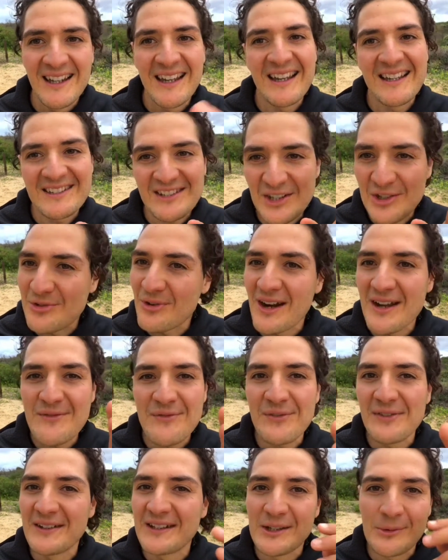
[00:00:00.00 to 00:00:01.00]
it's a great
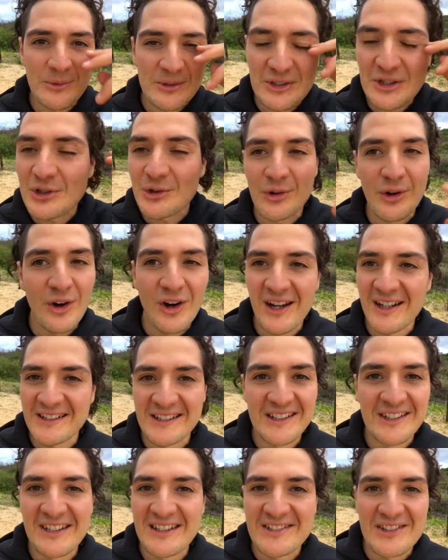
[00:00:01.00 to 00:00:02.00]
feeling when you cry
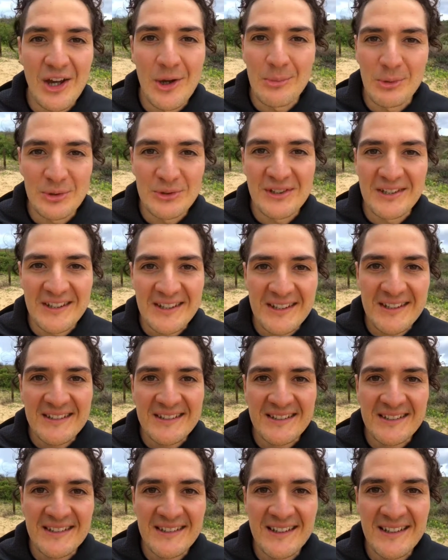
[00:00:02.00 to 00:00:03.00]
and there's no more
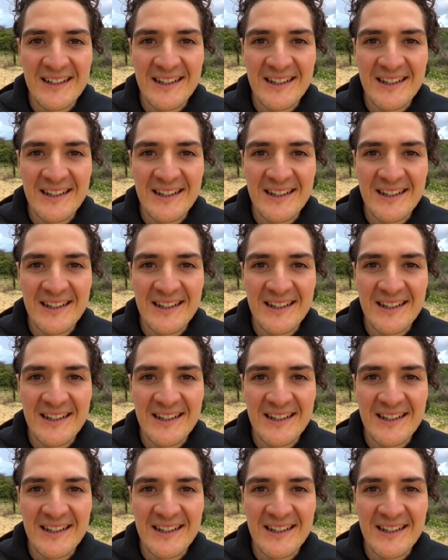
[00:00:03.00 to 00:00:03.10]
tears,